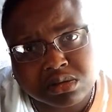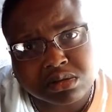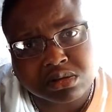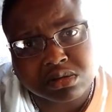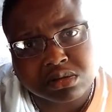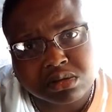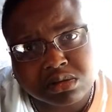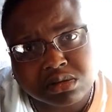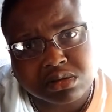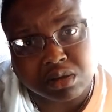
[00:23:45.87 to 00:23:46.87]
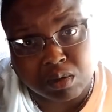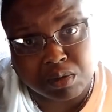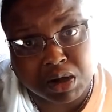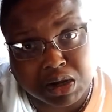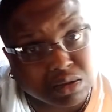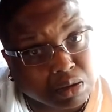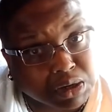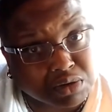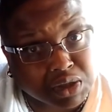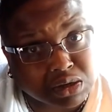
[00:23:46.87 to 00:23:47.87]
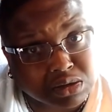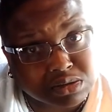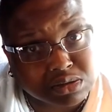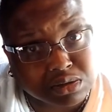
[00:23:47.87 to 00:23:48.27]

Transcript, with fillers: Uh, one way or another, I'm getting to Phoenix.